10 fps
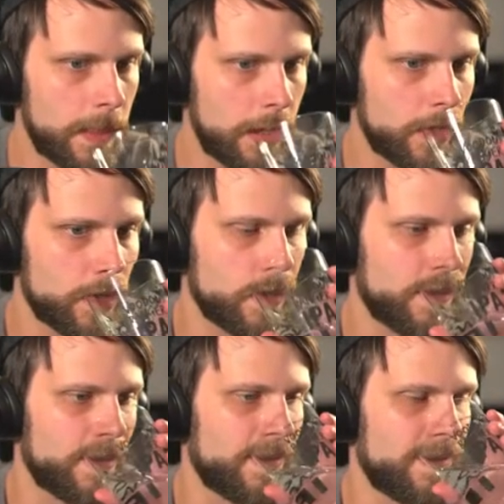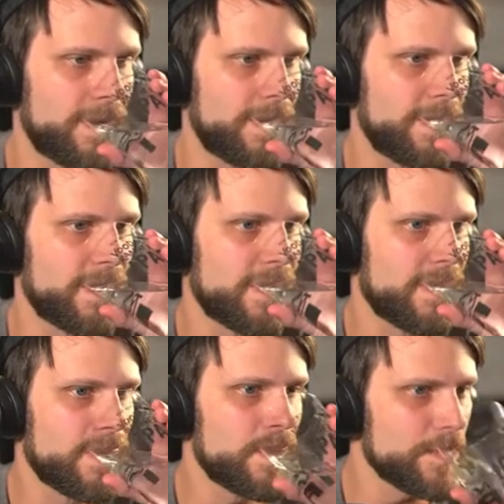
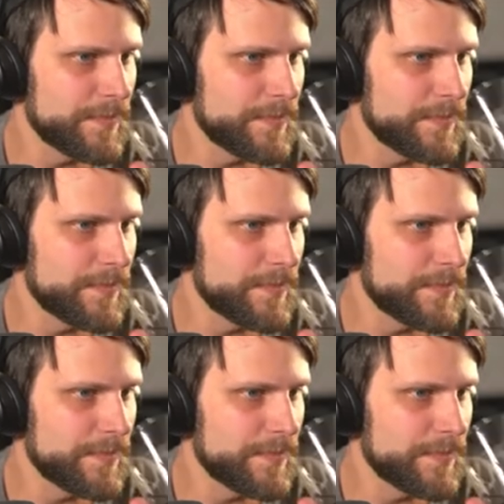Nobody speaks.